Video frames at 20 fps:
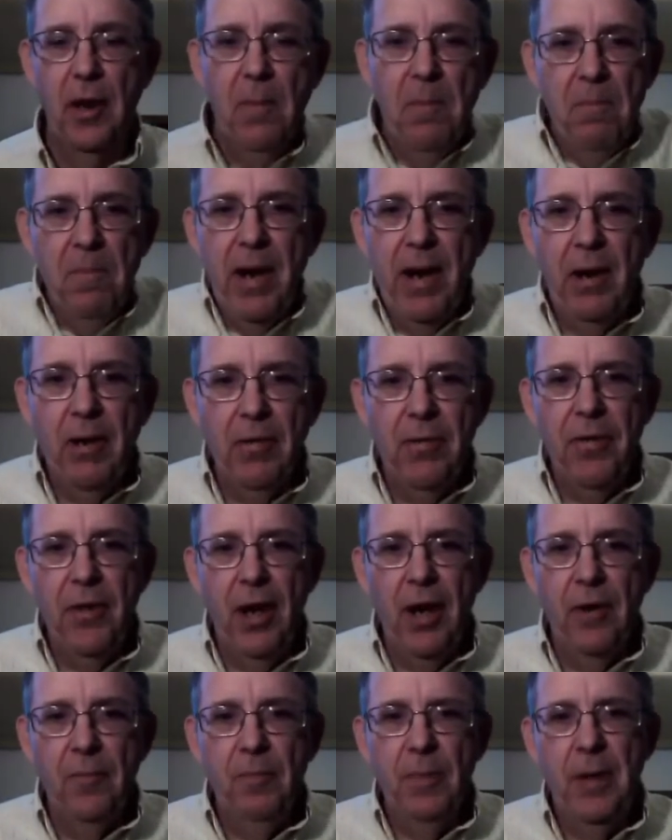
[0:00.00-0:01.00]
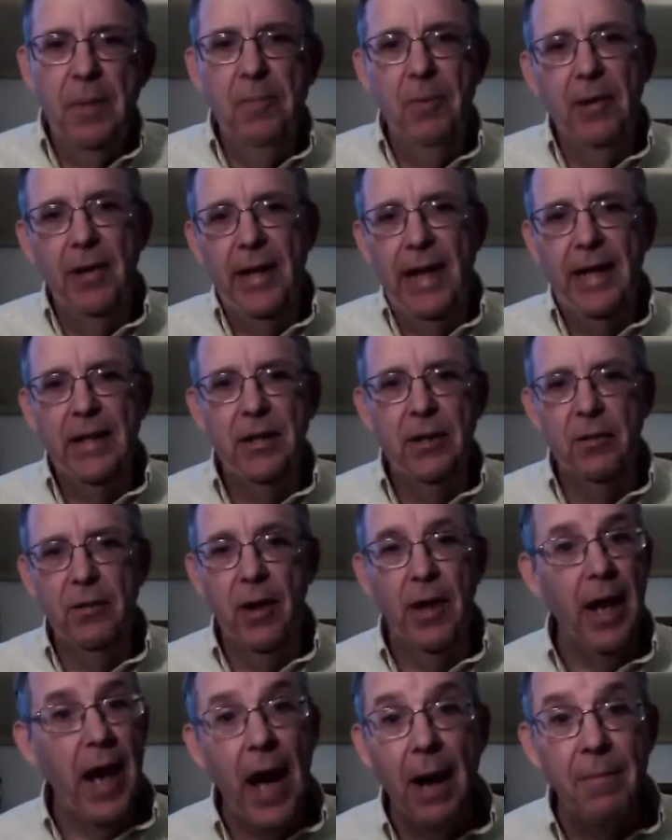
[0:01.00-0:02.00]
Marathon people like to
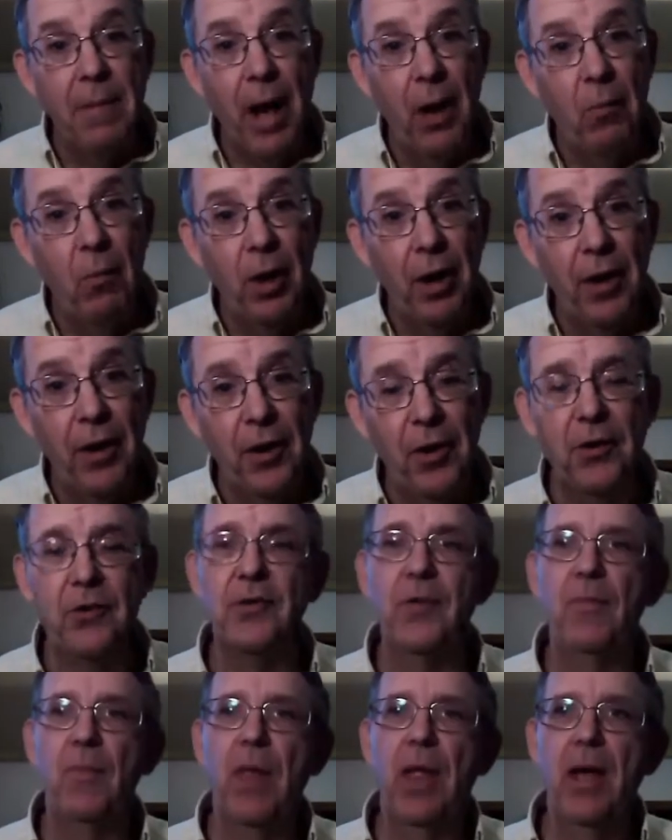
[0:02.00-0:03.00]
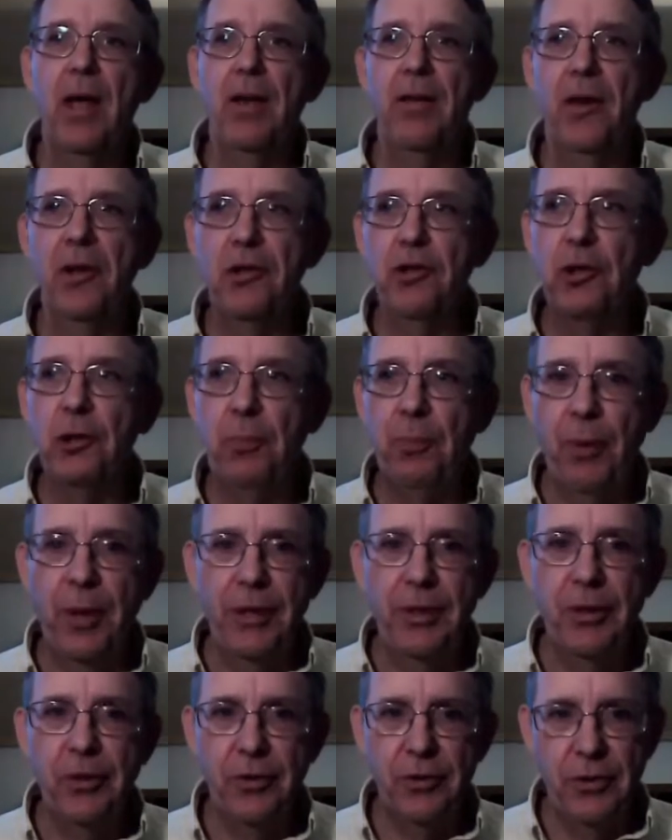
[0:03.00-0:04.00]
run. I'm not one of those. There are
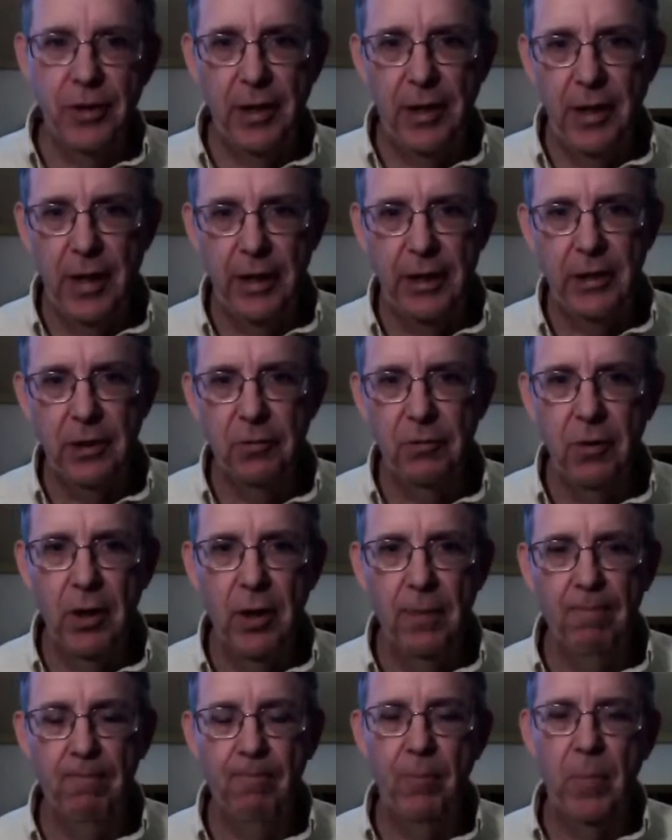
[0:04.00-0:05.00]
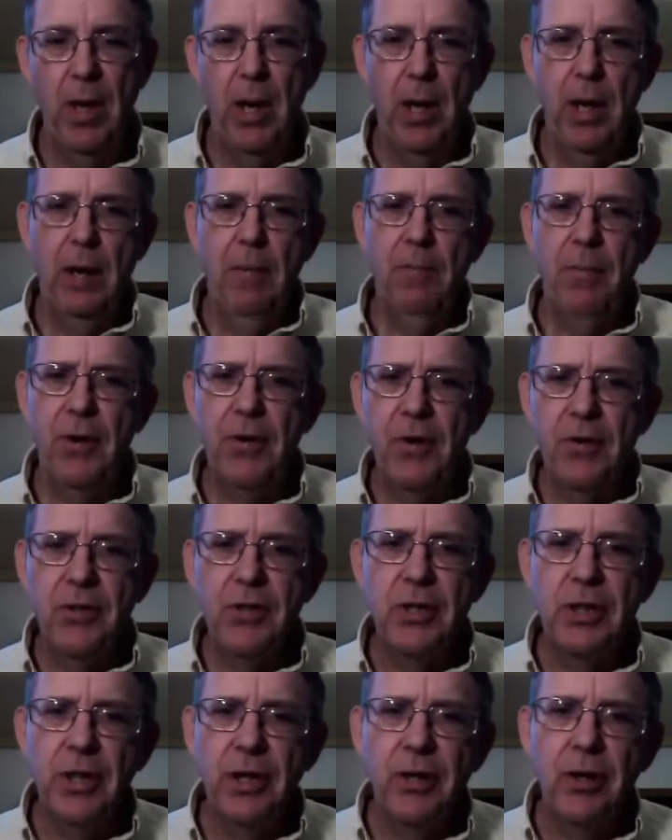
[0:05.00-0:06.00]
sprinters that like to run. But there's
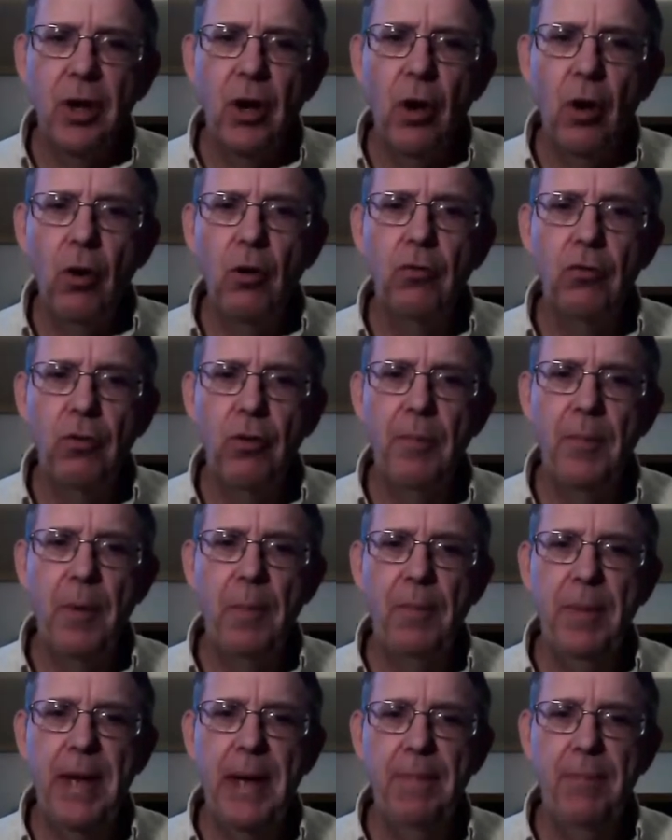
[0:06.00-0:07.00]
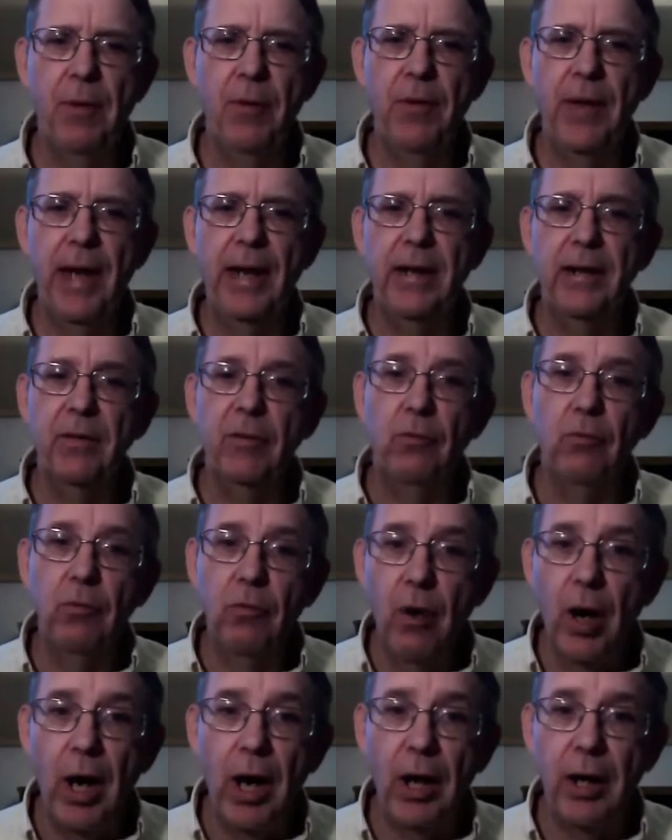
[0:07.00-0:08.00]
another whole group of people that
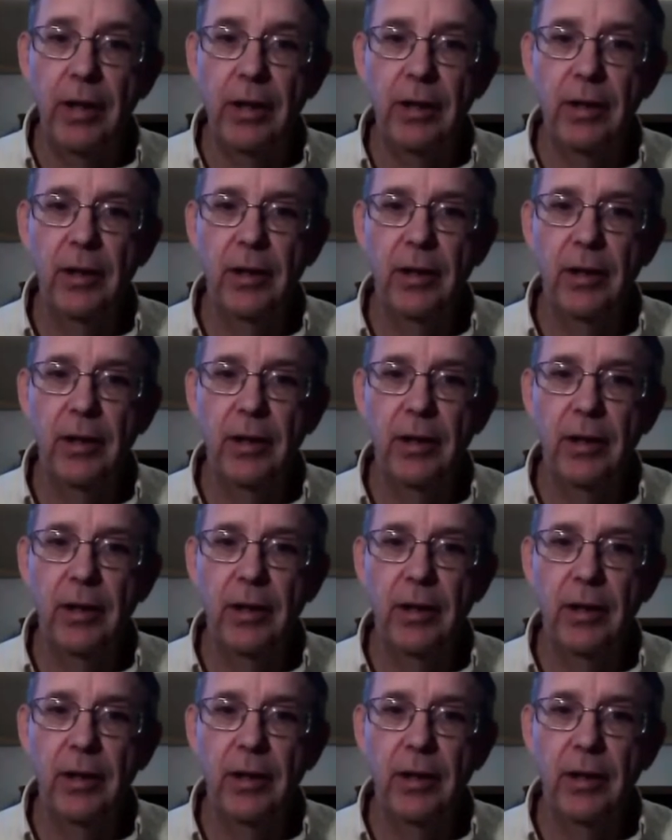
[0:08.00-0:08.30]
run.